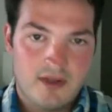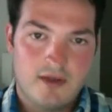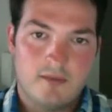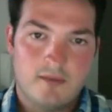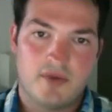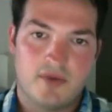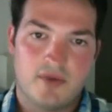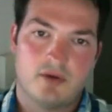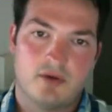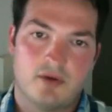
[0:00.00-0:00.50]

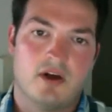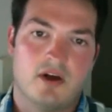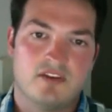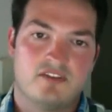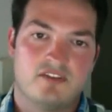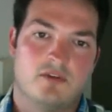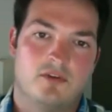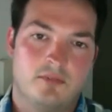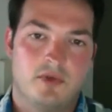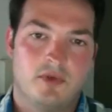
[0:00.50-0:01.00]
but it'll
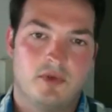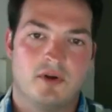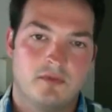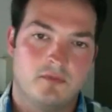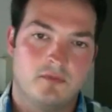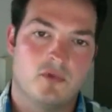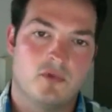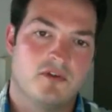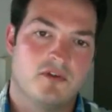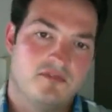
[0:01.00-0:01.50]
also
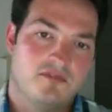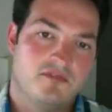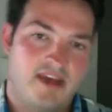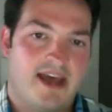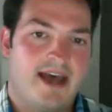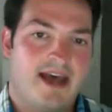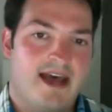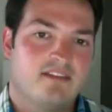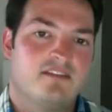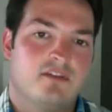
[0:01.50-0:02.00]
burn more
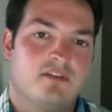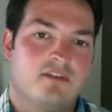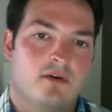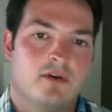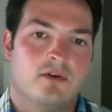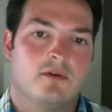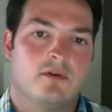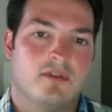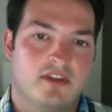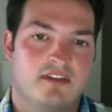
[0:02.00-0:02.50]
fat. So
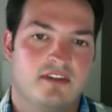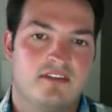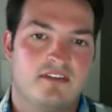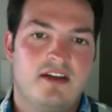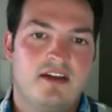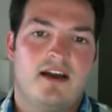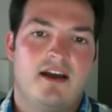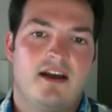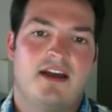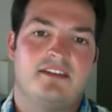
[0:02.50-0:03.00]
it'll it.
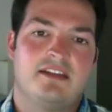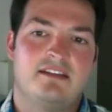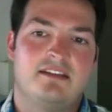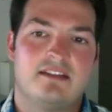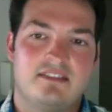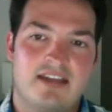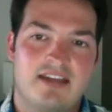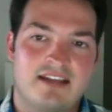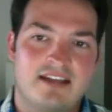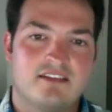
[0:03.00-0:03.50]
I think
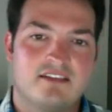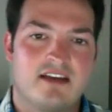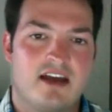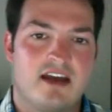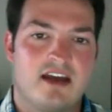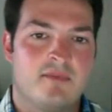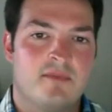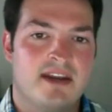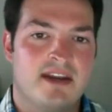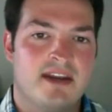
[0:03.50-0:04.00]
that that's
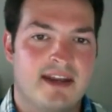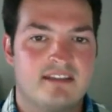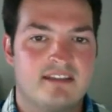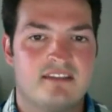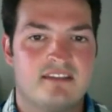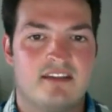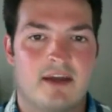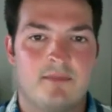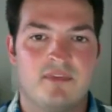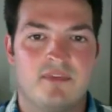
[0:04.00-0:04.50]
kind of my
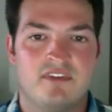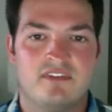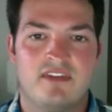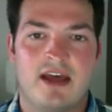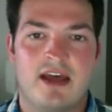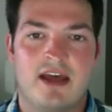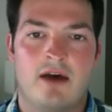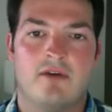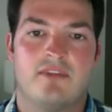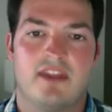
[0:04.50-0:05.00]
next step is
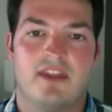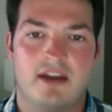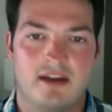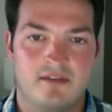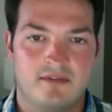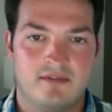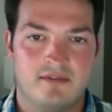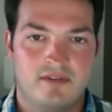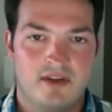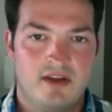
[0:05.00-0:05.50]
now that
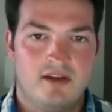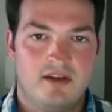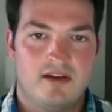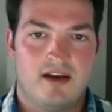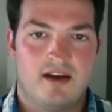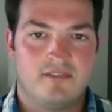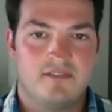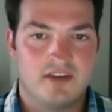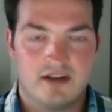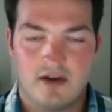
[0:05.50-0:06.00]
I've
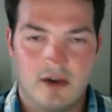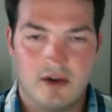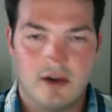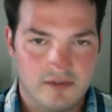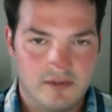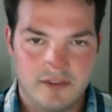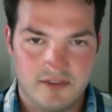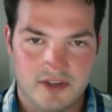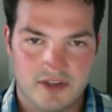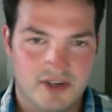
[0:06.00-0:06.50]
I've done
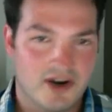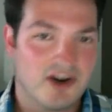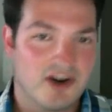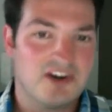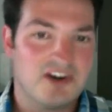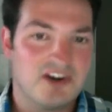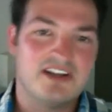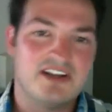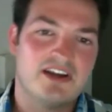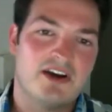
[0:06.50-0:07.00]
all of the
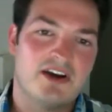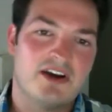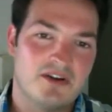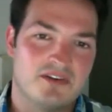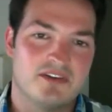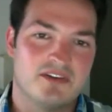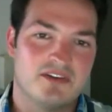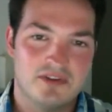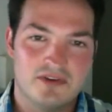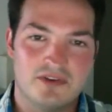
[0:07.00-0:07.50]

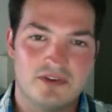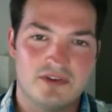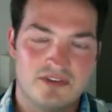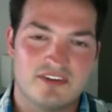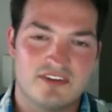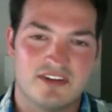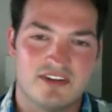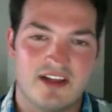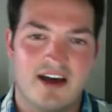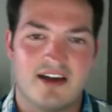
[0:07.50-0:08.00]
cardio to
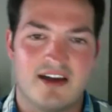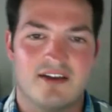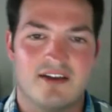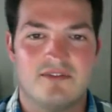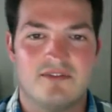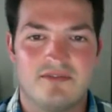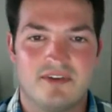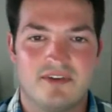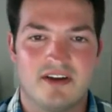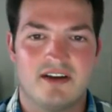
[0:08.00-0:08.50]
lose a lot
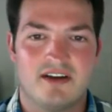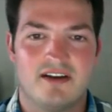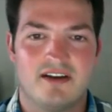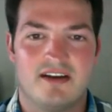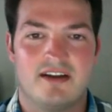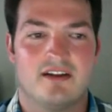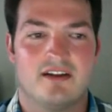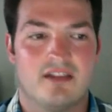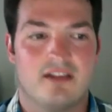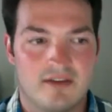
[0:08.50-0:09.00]
of uh,
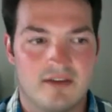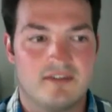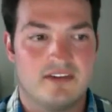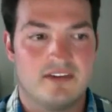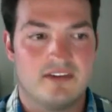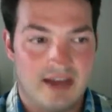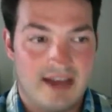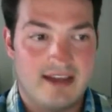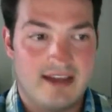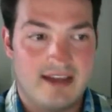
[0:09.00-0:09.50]
and a lot of
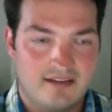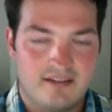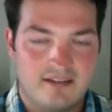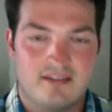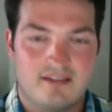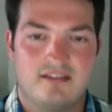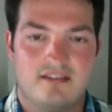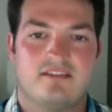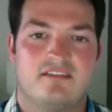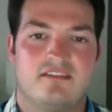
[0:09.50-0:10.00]
the diet
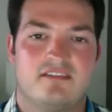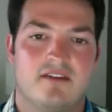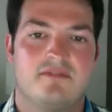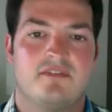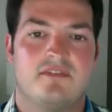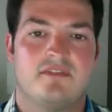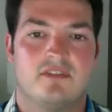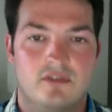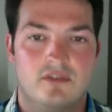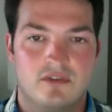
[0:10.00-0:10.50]

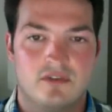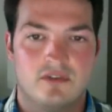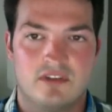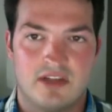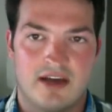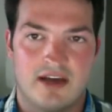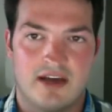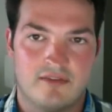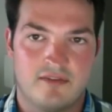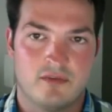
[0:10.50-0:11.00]
stuff to lose a
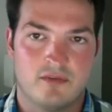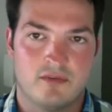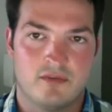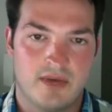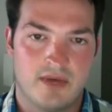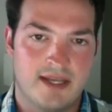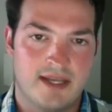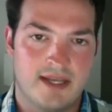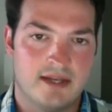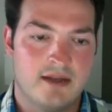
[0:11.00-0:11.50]
lot of the
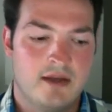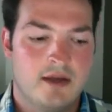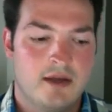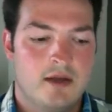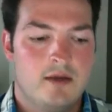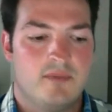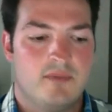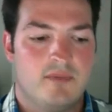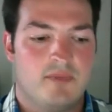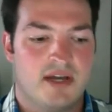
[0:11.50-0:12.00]
weight,
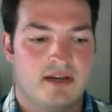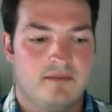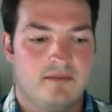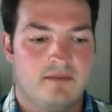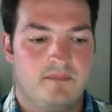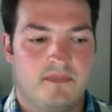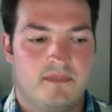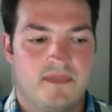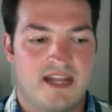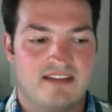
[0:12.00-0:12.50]

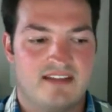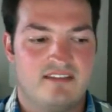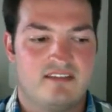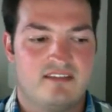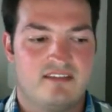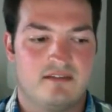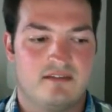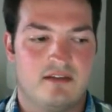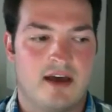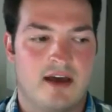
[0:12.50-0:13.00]
but
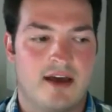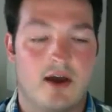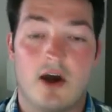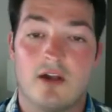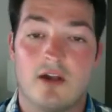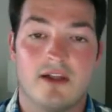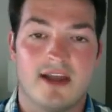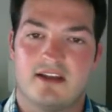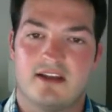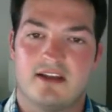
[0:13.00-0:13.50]
that's not
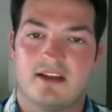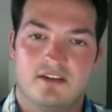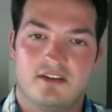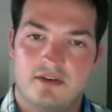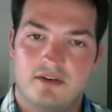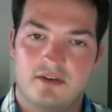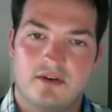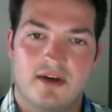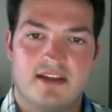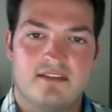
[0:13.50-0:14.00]
all I can
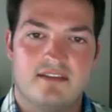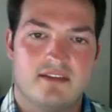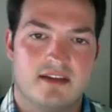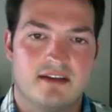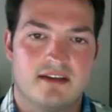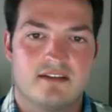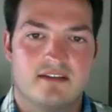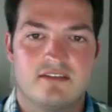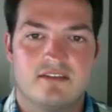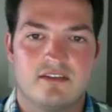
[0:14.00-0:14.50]
do. I
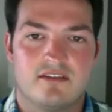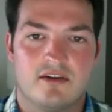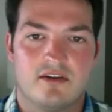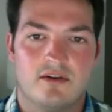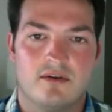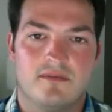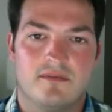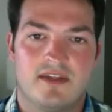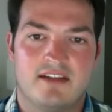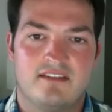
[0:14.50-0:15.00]
think
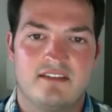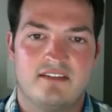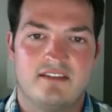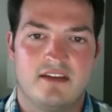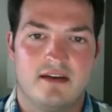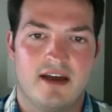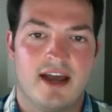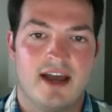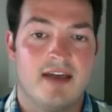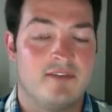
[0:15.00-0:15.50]
so. That's
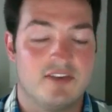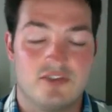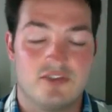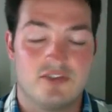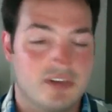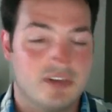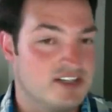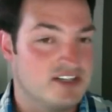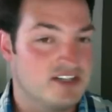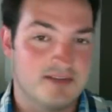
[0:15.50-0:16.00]
I haven't
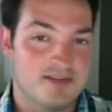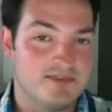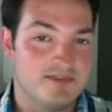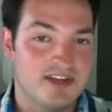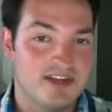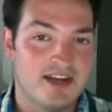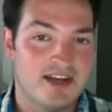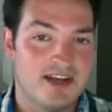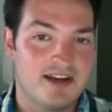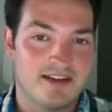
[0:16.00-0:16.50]
joined a gym
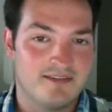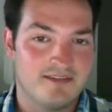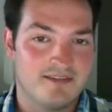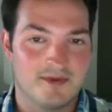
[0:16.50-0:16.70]
yet. I'm